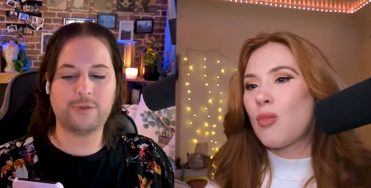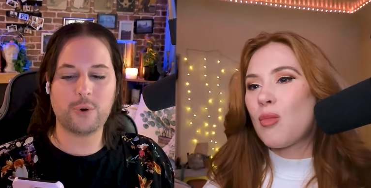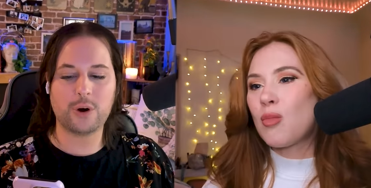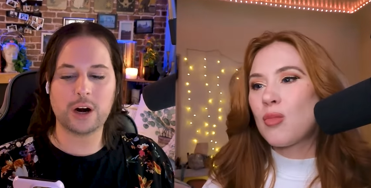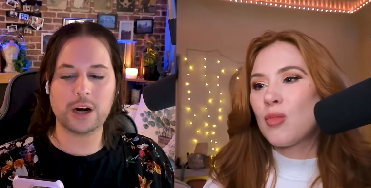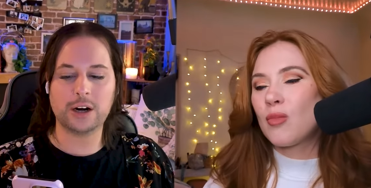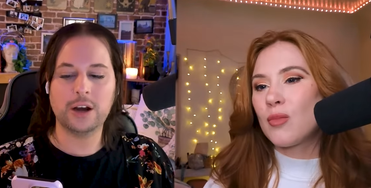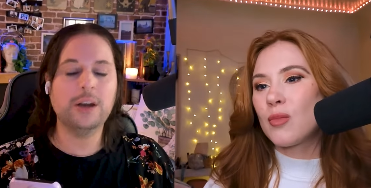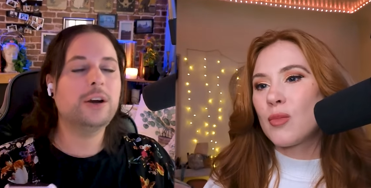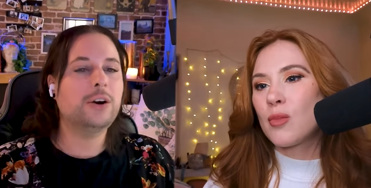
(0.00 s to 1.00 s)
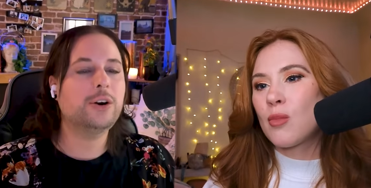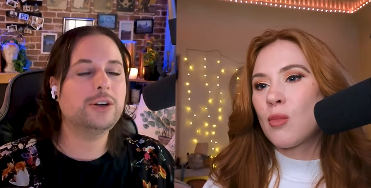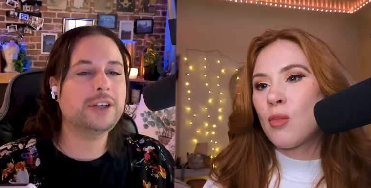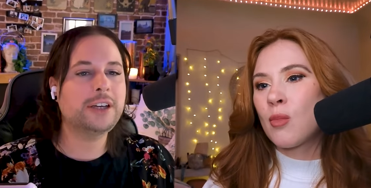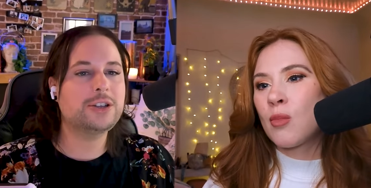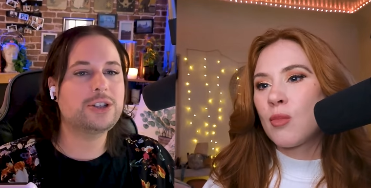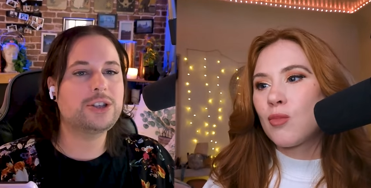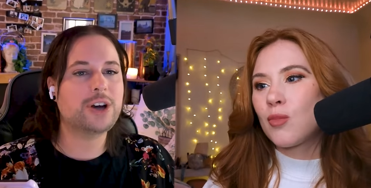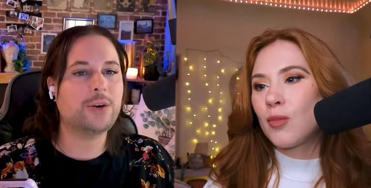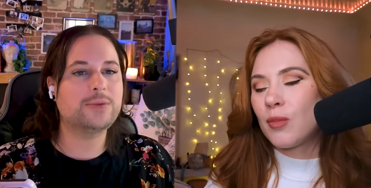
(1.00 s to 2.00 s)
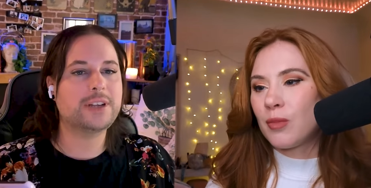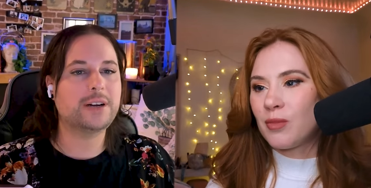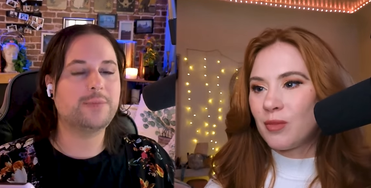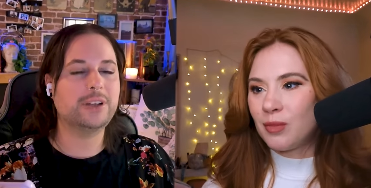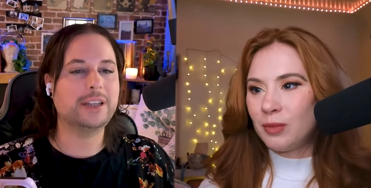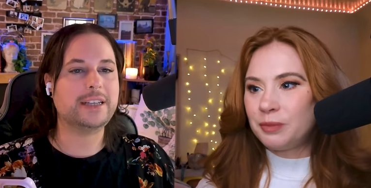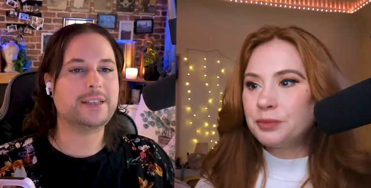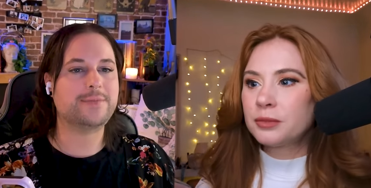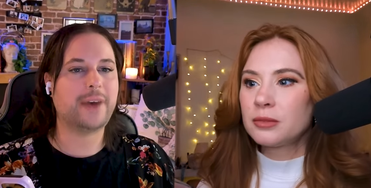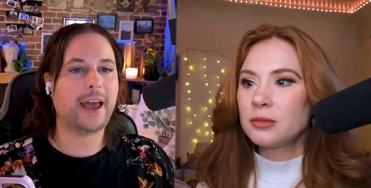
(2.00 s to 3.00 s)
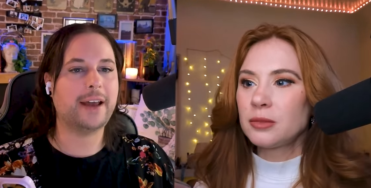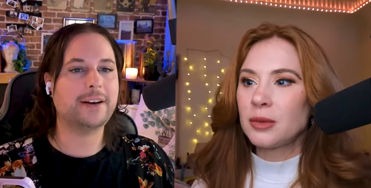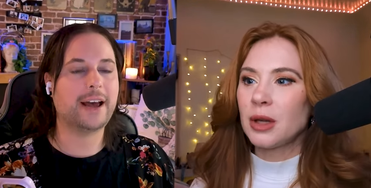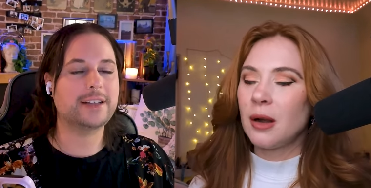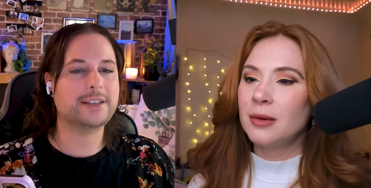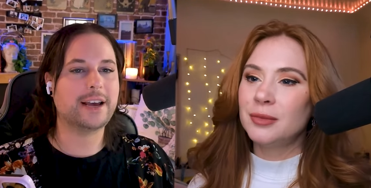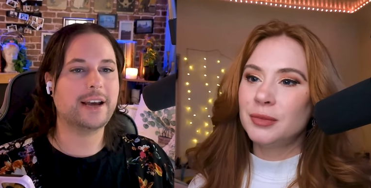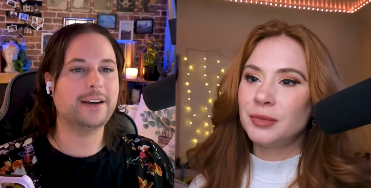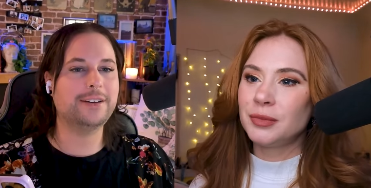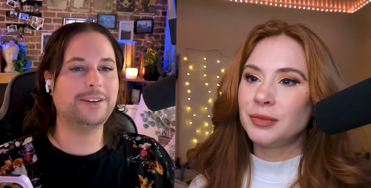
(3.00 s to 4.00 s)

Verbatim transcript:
Speaker 1: for hurling stones at a policeman as they